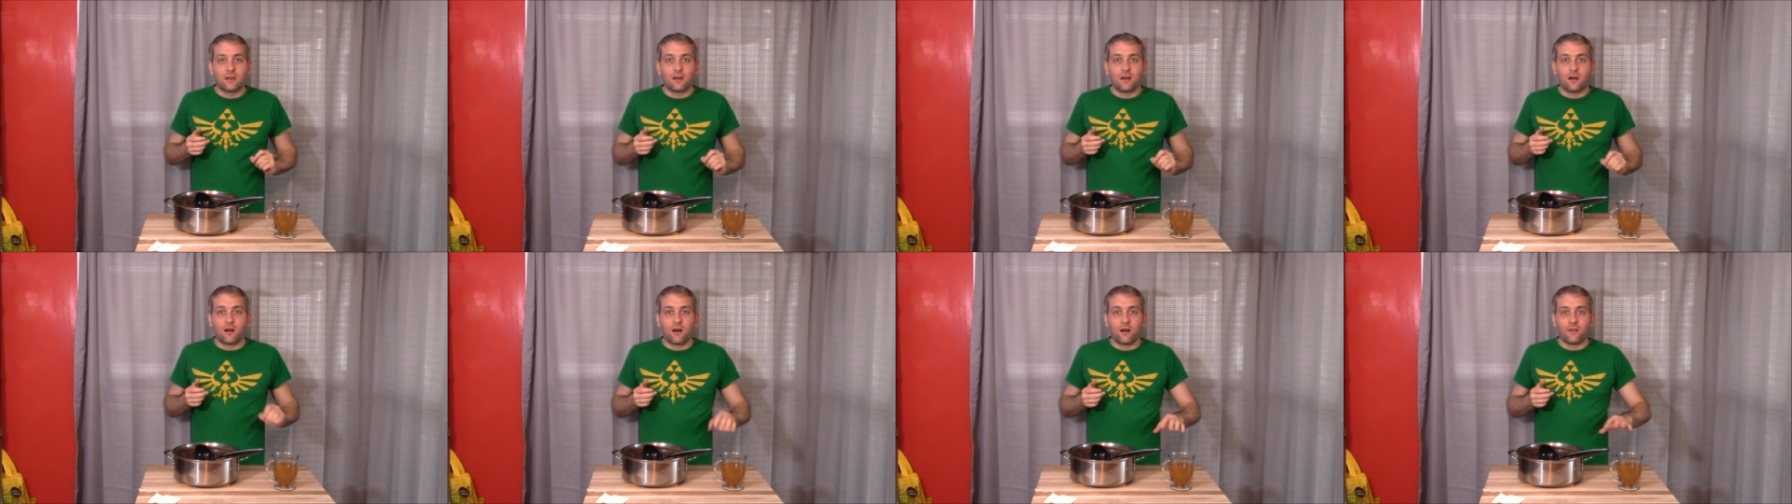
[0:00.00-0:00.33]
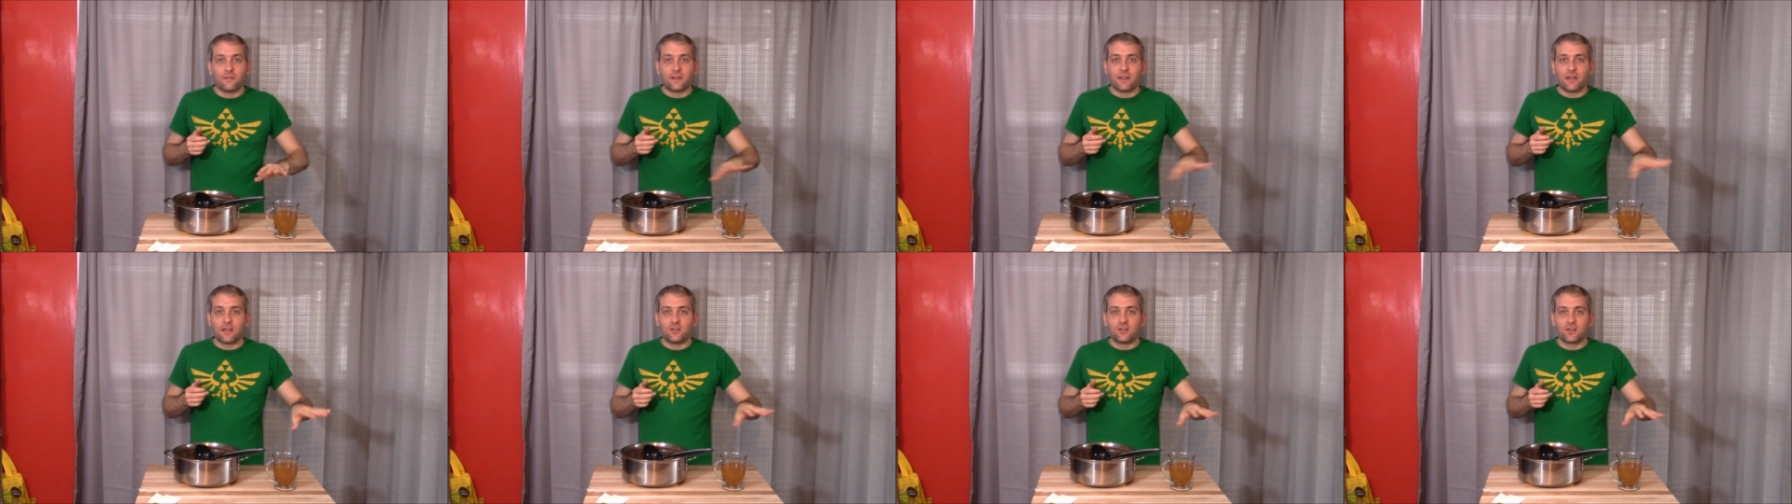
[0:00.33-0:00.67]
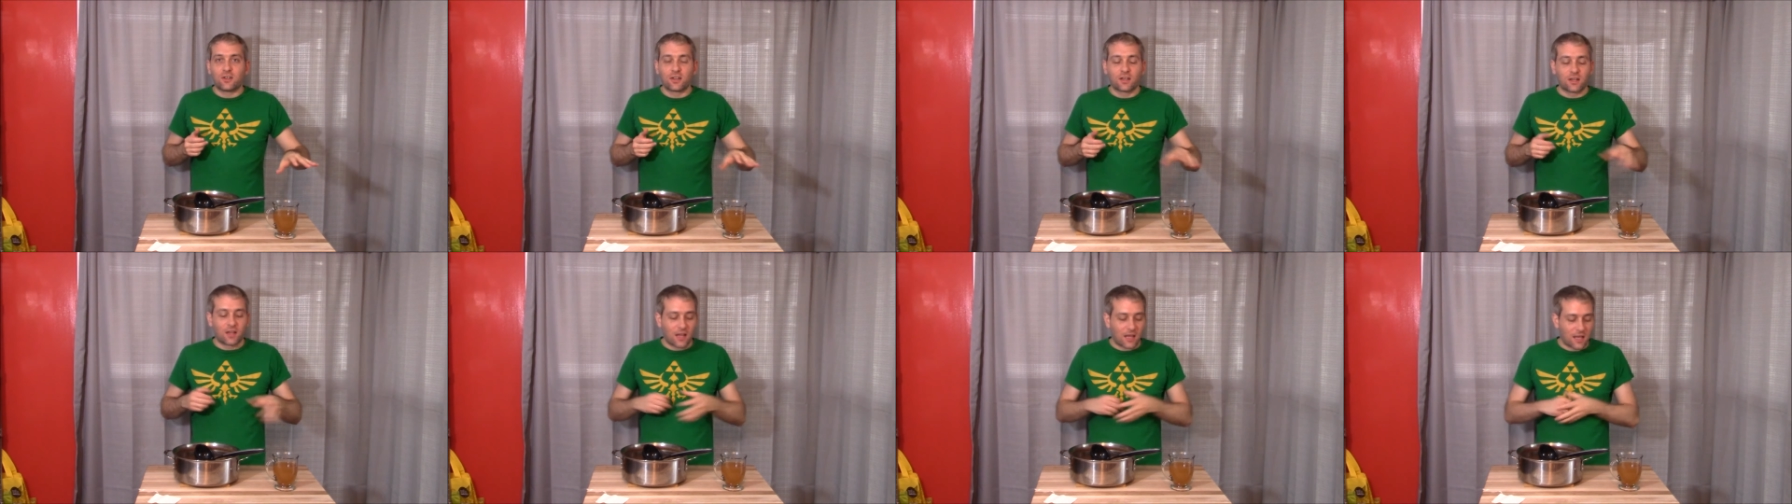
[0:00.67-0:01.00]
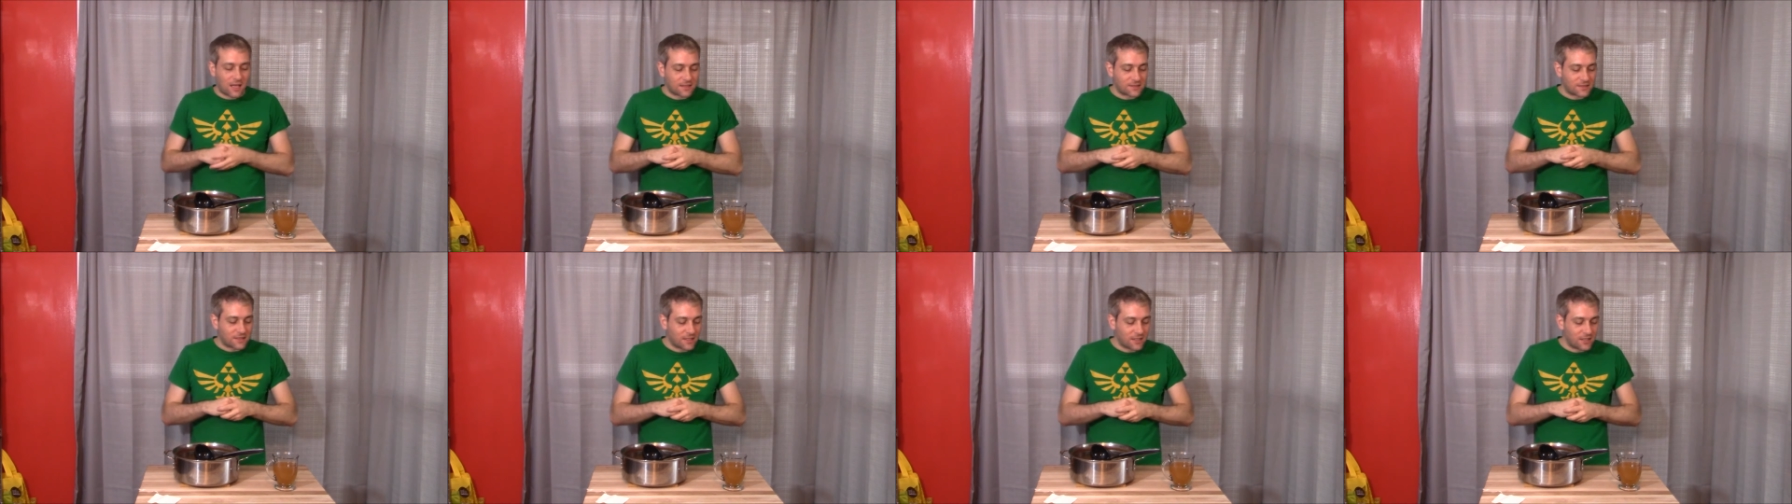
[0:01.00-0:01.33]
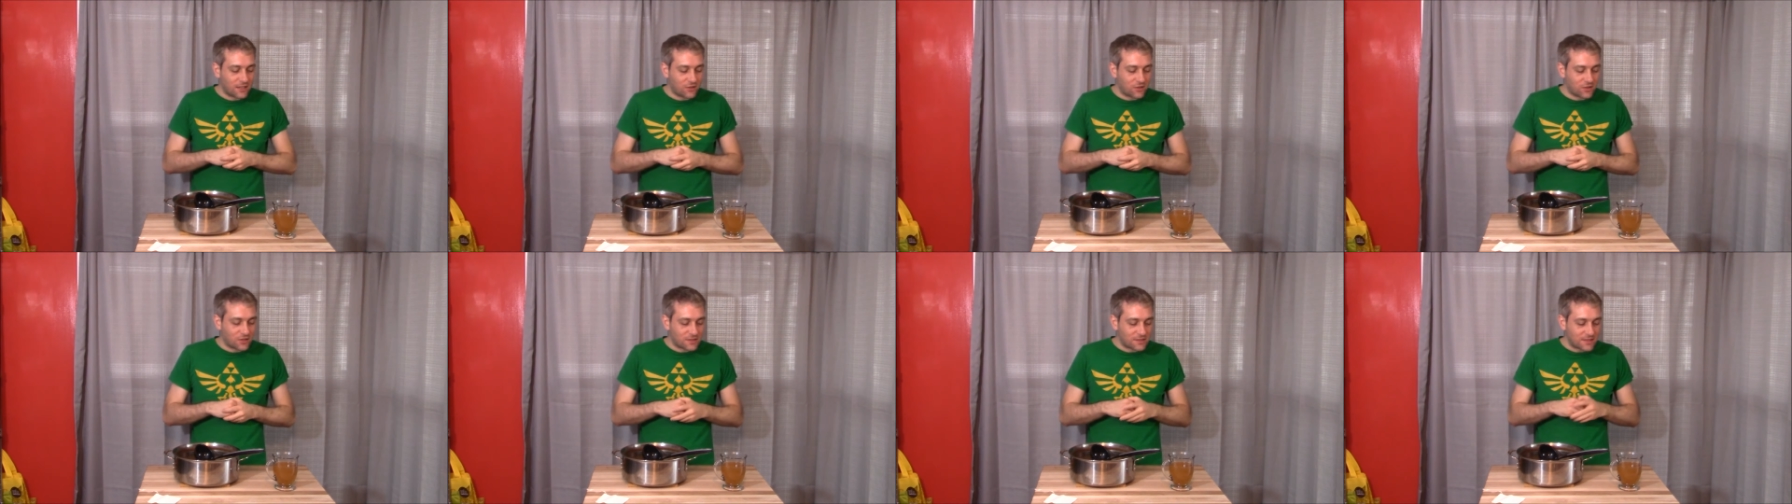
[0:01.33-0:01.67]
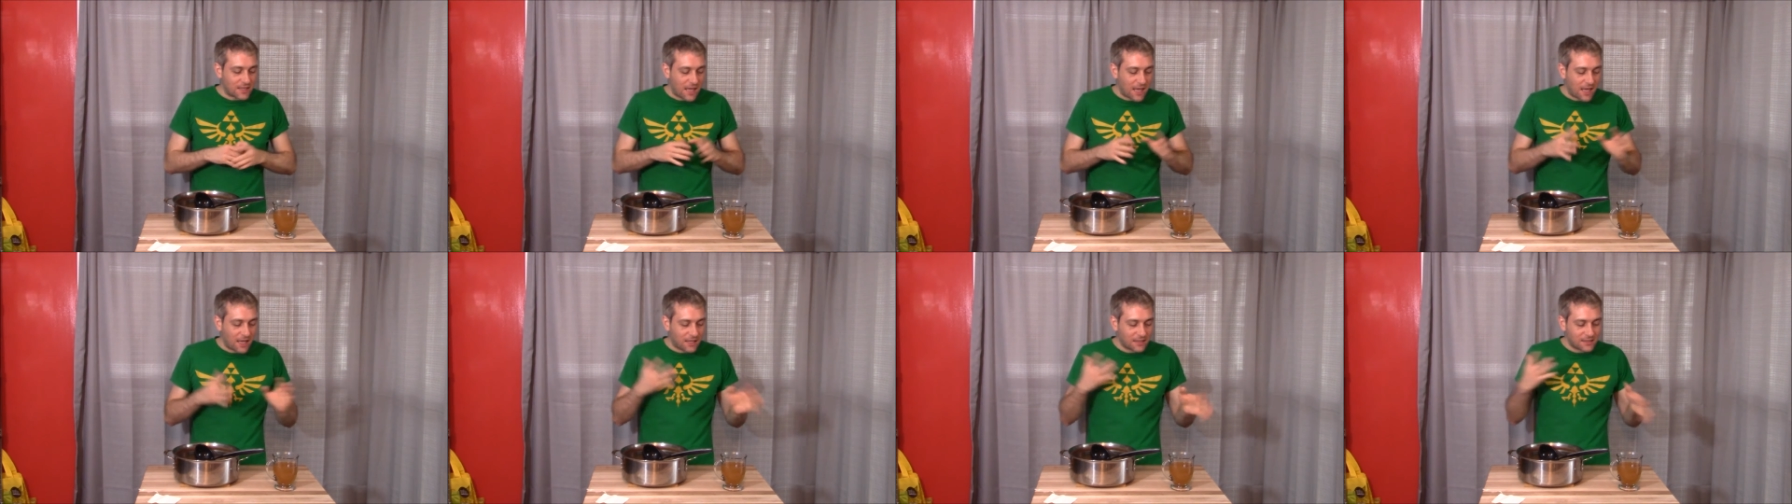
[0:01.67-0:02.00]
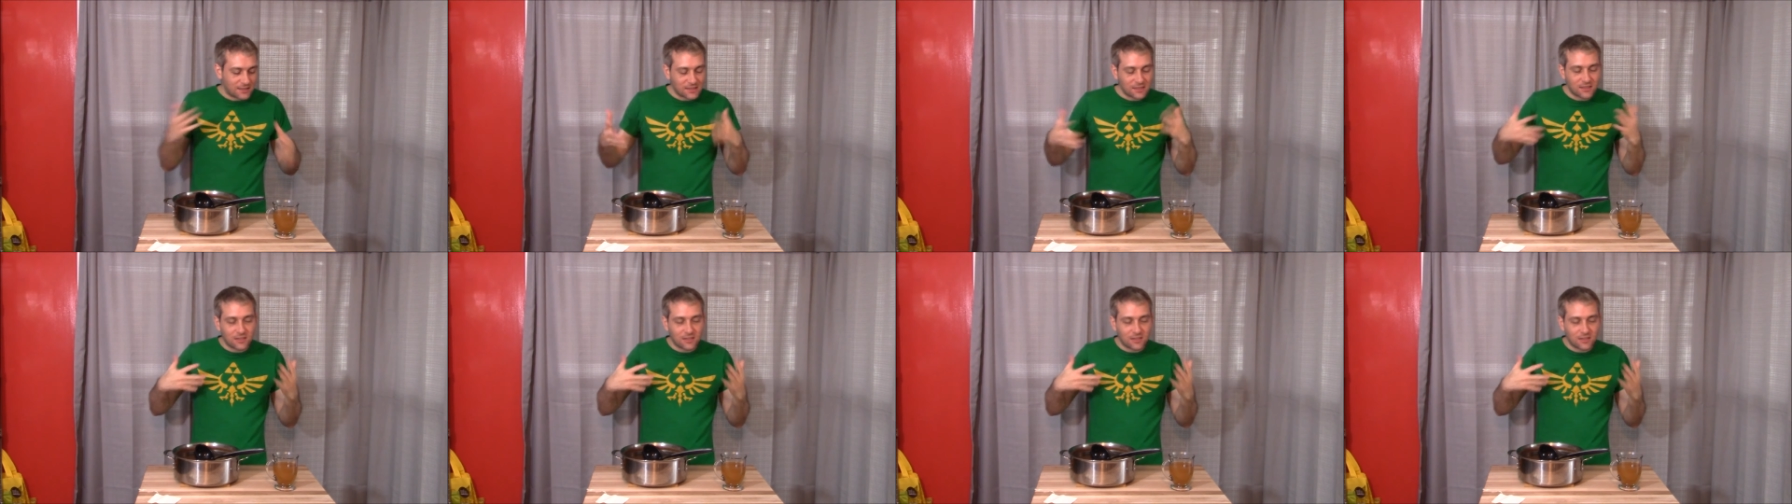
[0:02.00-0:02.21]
on the edge of the glass. And it just adds